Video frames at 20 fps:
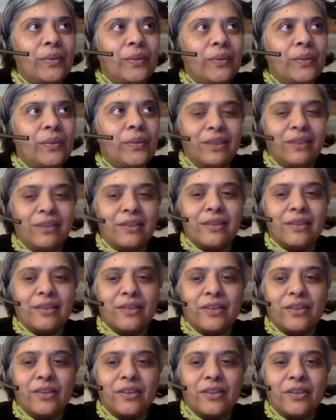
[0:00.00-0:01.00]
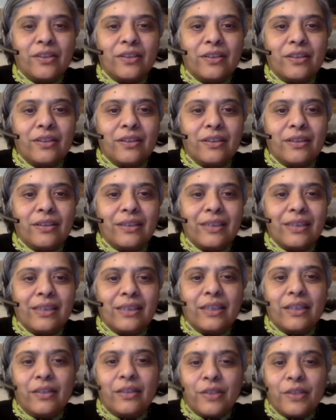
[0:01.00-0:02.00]
it means to, this
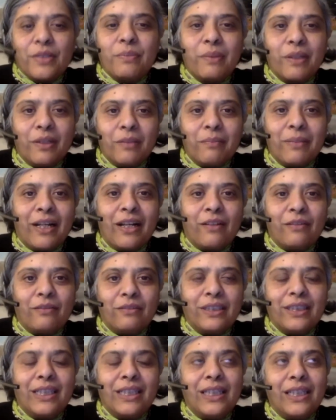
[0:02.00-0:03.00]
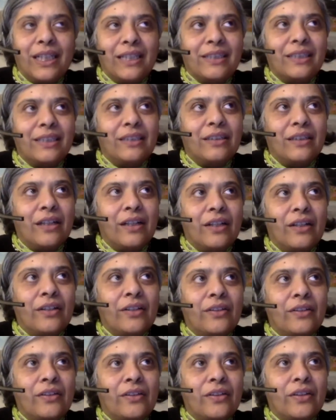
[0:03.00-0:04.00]
year it's been about really letting
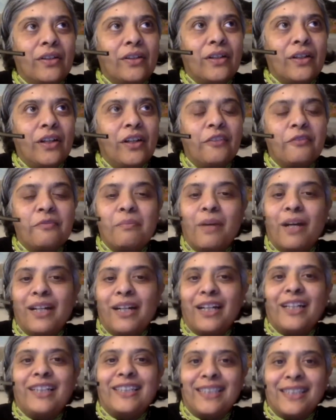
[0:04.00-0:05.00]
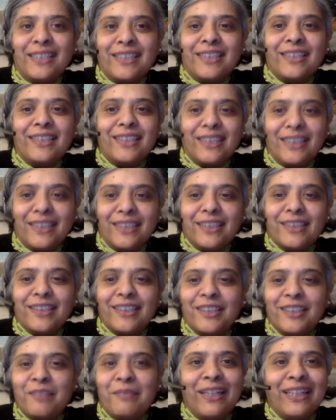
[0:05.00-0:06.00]
go of my identities,
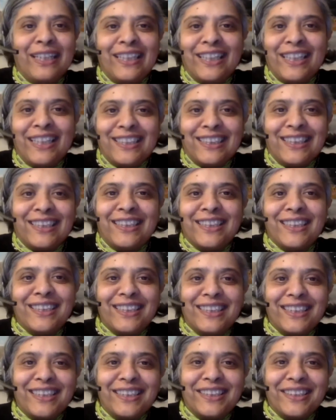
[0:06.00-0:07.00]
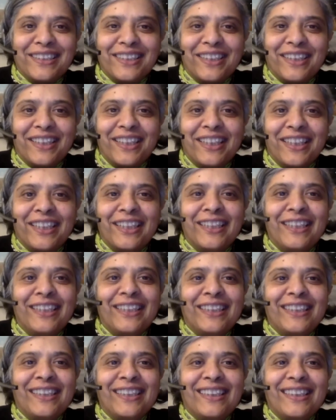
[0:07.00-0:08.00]
the many identities that I
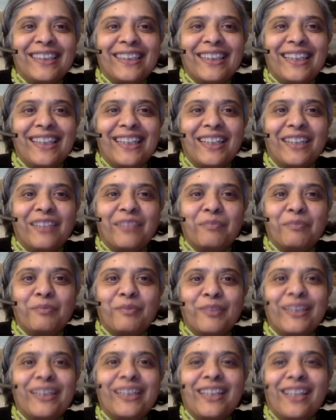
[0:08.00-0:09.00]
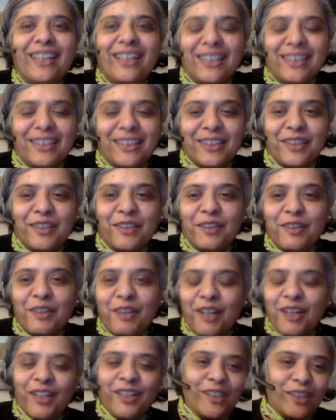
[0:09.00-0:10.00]
realize that,
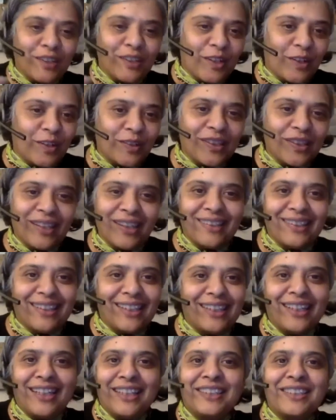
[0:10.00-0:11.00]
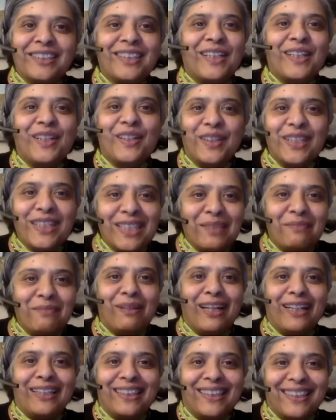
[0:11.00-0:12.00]
you know, that they're like security
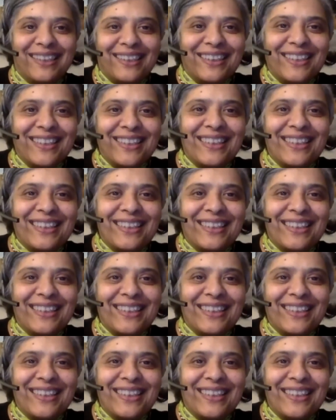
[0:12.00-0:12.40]
blankets.